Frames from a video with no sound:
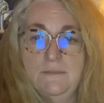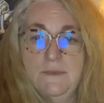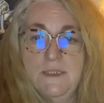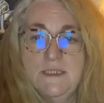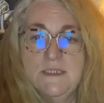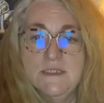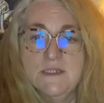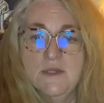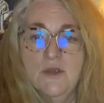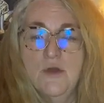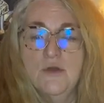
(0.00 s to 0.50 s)

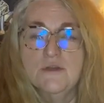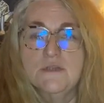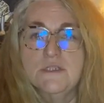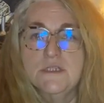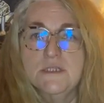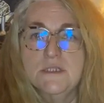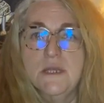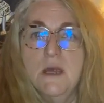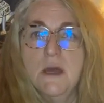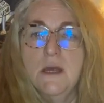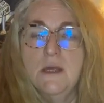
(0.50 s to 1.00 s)
It's got
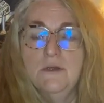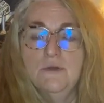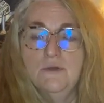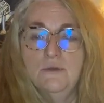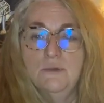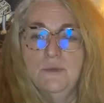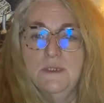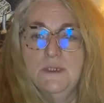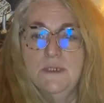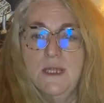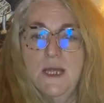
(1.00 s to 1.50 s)
style
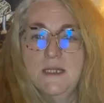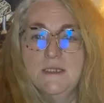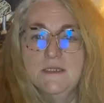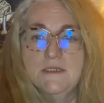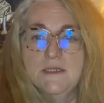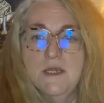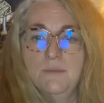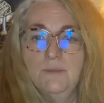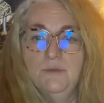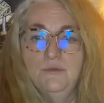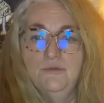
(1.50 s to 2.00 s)
with that
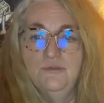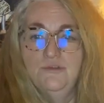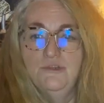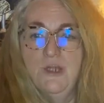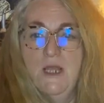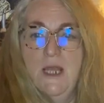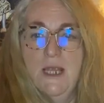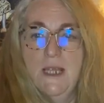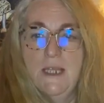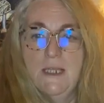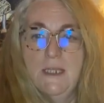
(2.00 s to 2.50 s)
double
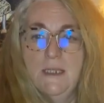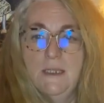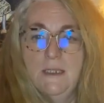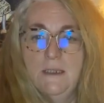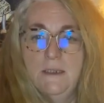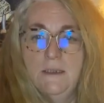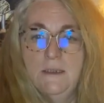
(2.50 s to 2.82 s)
J.